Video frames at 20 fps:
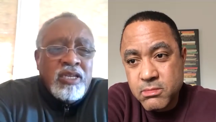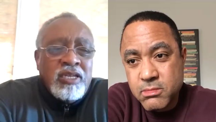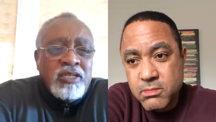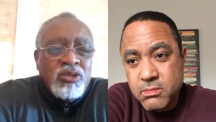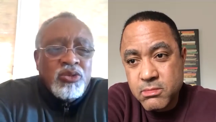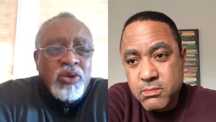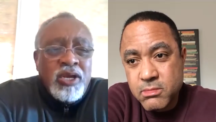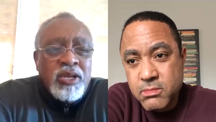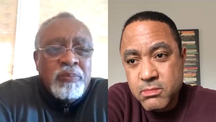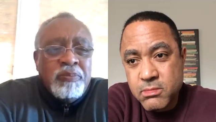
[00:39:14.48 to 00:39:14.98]

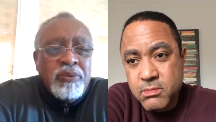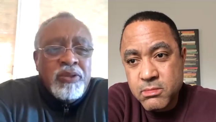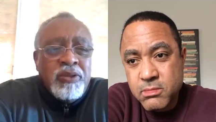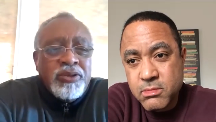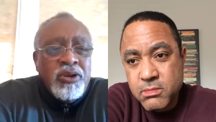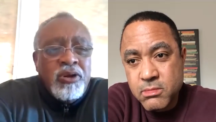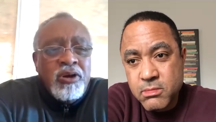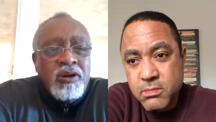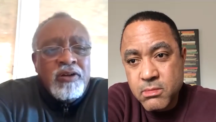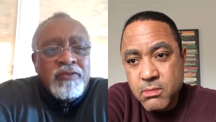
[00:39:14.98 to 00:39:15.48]
Speaker 1: and try to pull
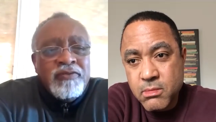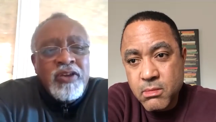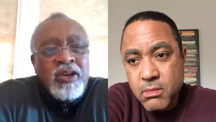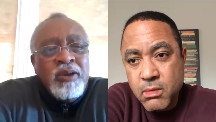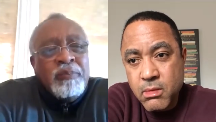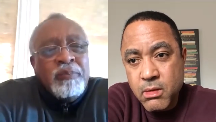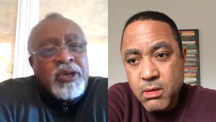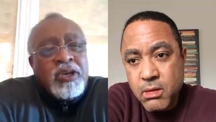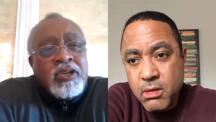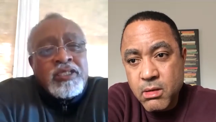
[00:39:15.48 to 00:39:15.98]
it off
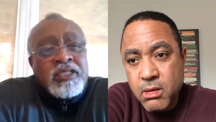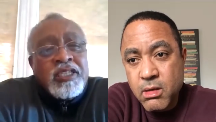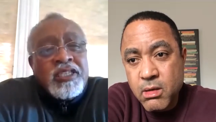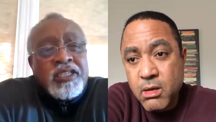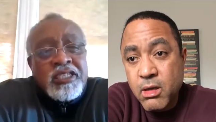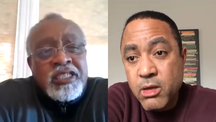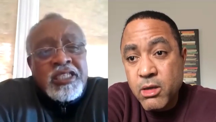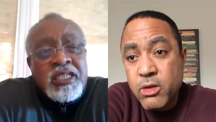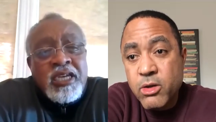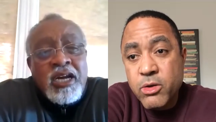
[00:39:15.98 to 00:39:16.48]
because the
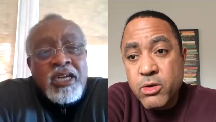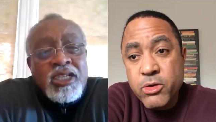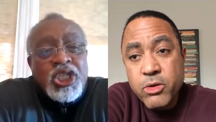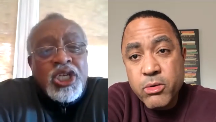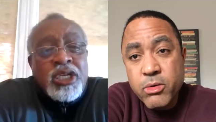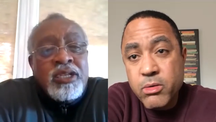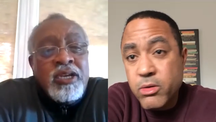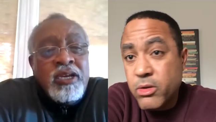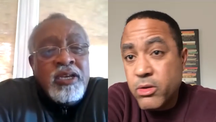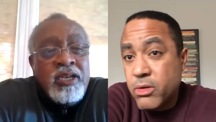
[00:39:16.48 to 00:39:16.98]

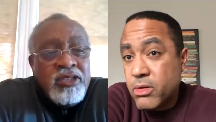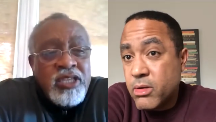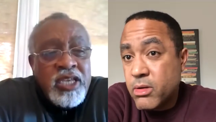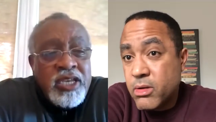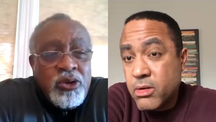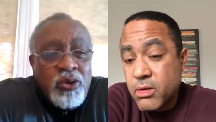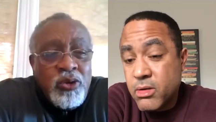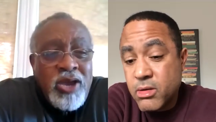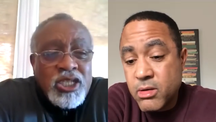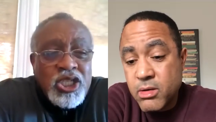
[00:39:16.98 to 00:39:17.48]
discussion you know, the
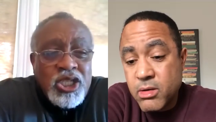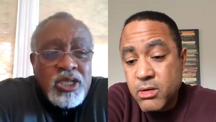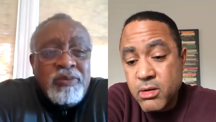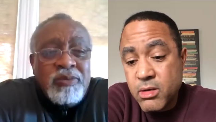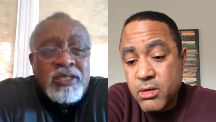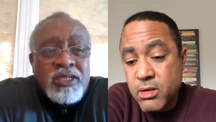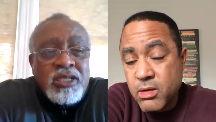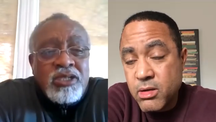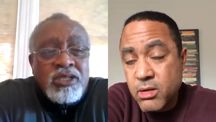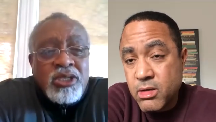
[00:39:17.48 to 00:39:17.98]
interaction
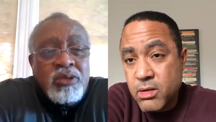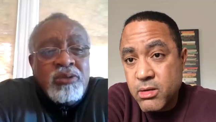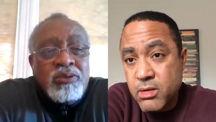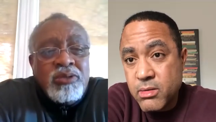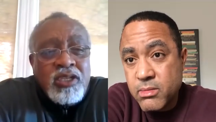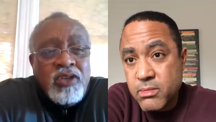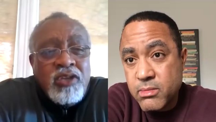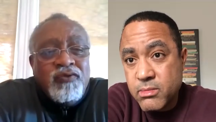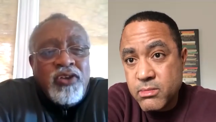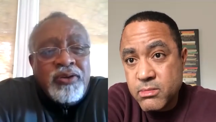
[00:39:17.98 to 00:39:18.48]
amongst the
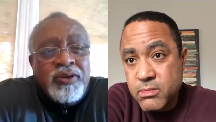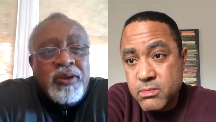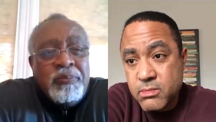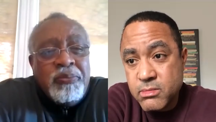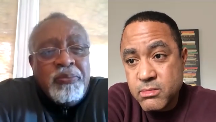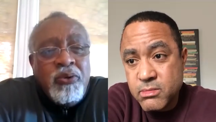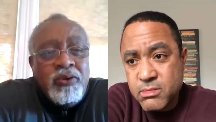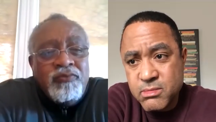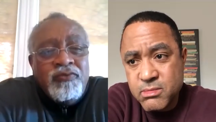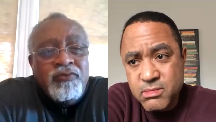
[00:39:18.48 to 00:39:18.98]
students is very
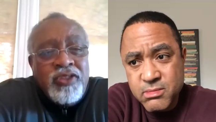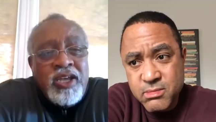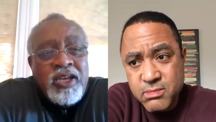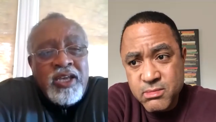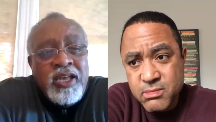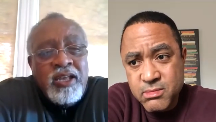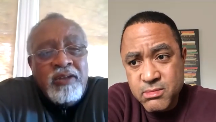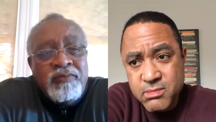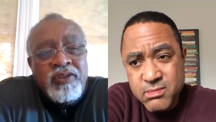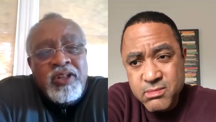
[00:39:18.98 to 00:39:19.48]
important for
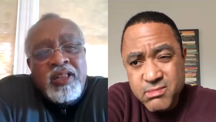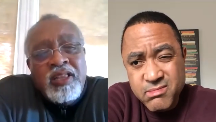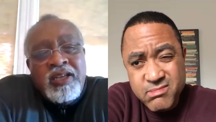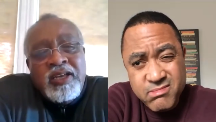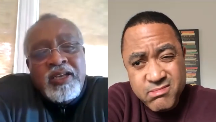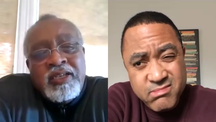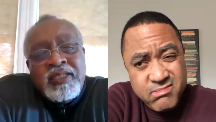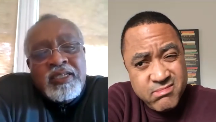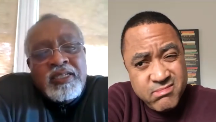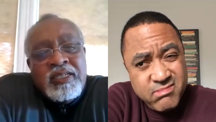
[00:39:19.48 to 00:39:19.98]
that kind of a
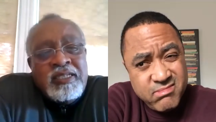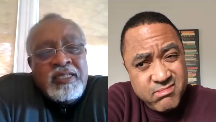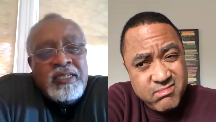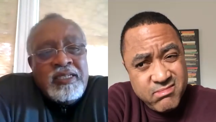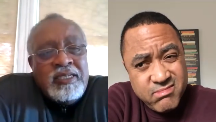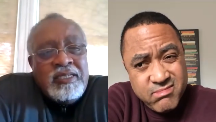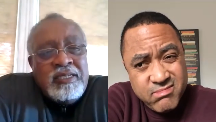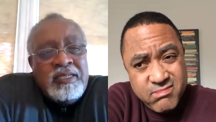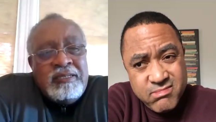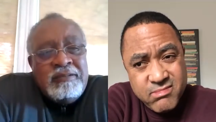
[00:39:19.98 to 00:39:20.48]
class
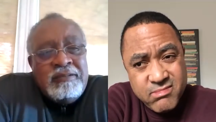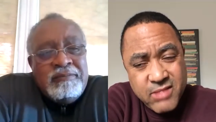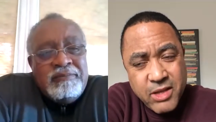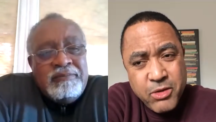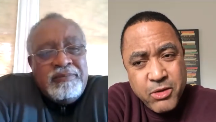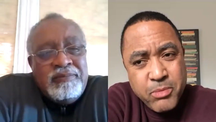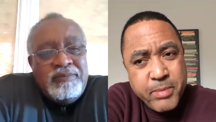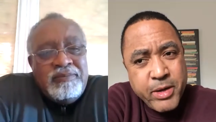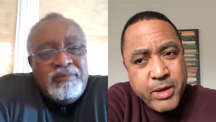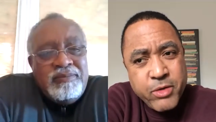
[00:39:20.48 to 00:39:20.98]
Speaker 2: you're
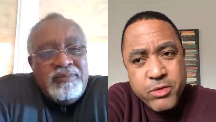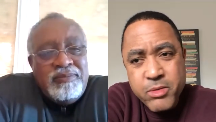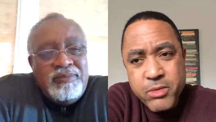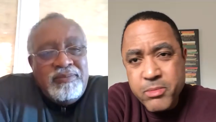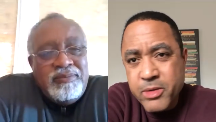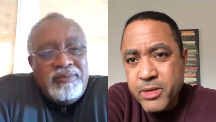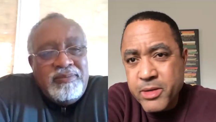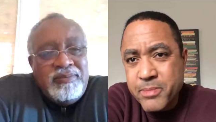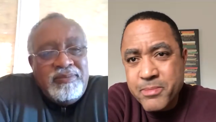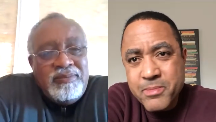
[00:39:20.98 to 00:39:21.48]
better than
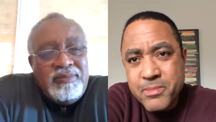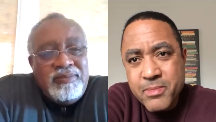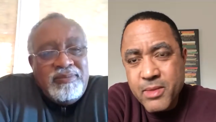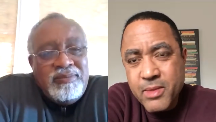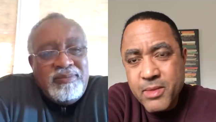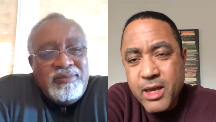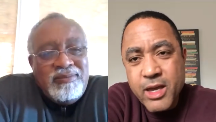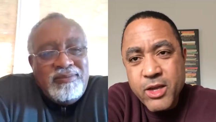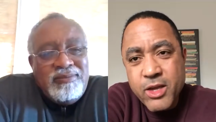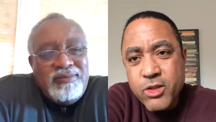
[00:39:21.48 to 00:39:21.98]
me
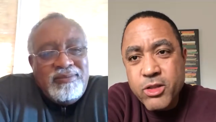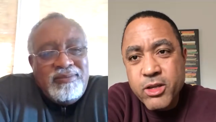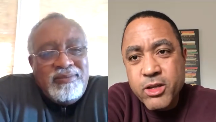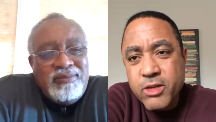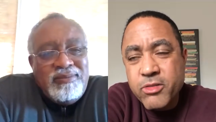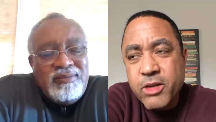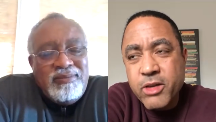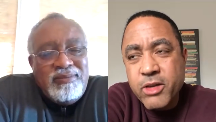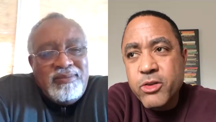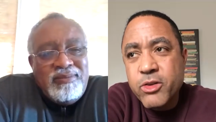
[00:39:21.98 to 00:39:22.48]
actually, because
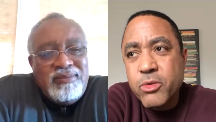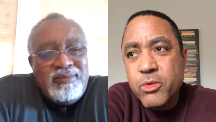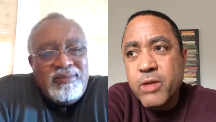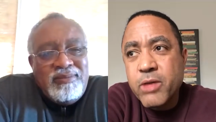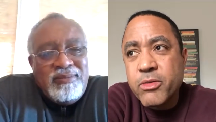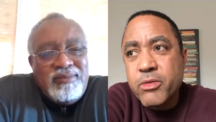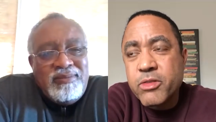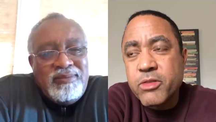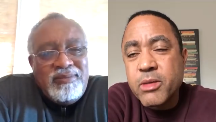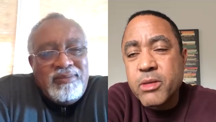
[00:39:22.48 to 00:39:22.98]
I do have a
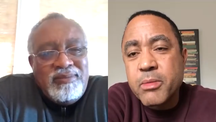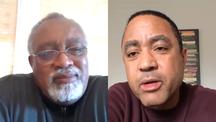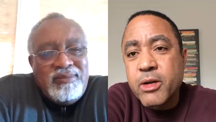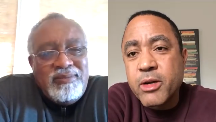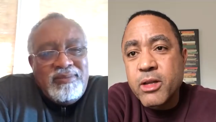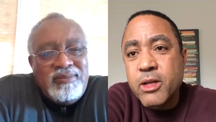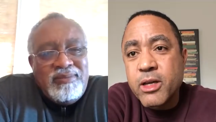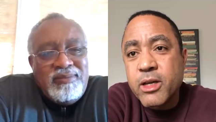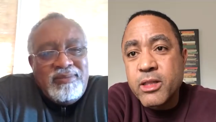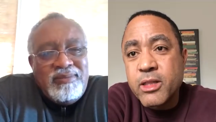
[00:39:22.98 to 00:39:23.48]
seminar
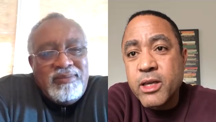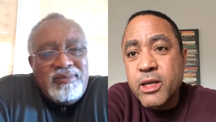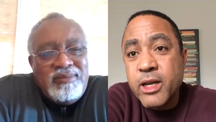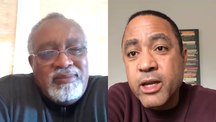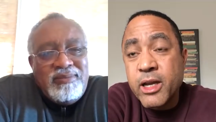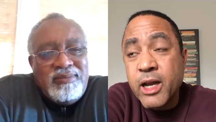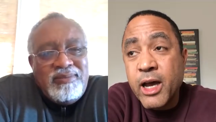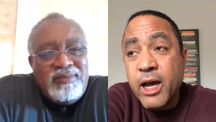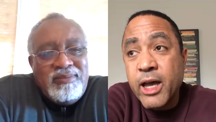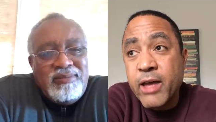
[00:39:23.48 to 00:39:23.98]
like that, and
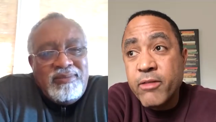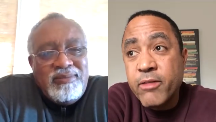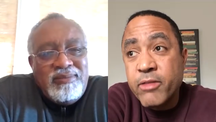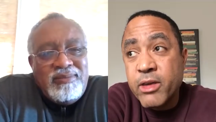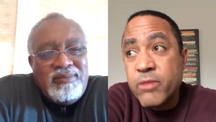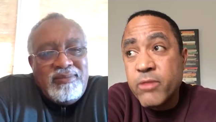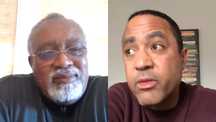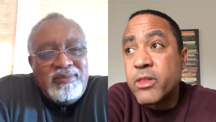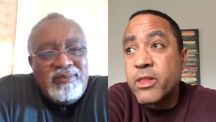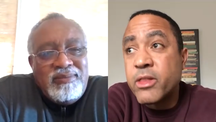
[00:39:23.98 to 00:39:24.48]
I have
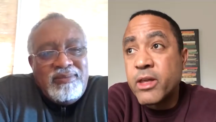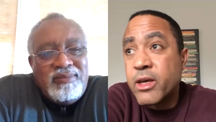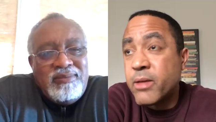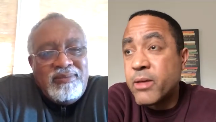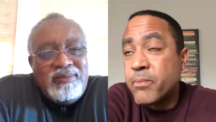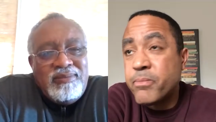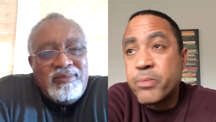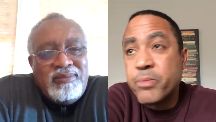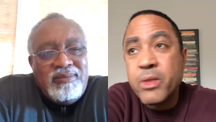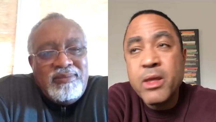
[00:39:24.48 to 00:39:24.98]
given
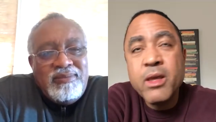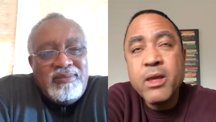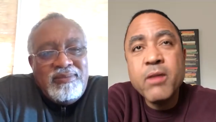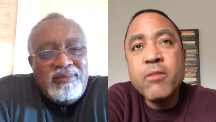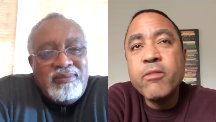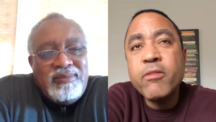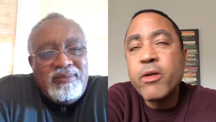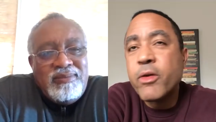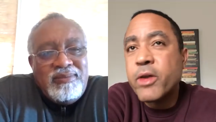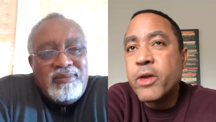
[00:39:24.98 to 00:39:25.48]
them
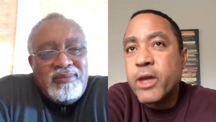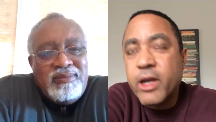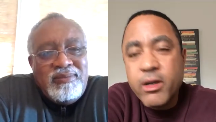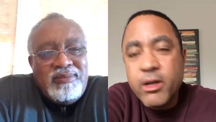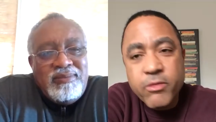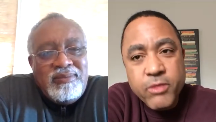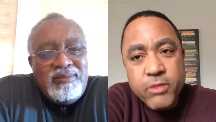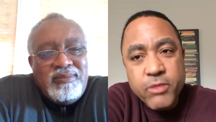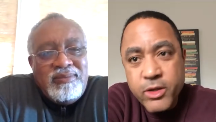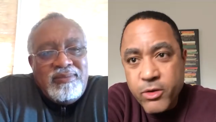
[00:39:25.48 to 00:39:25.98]
very
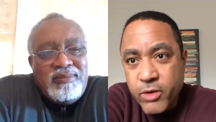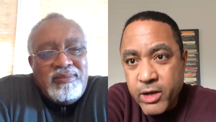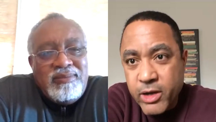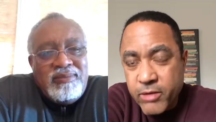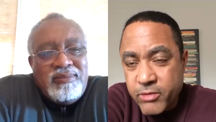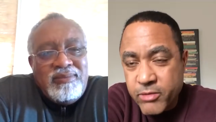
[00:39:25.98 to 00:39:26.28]
carefully crafted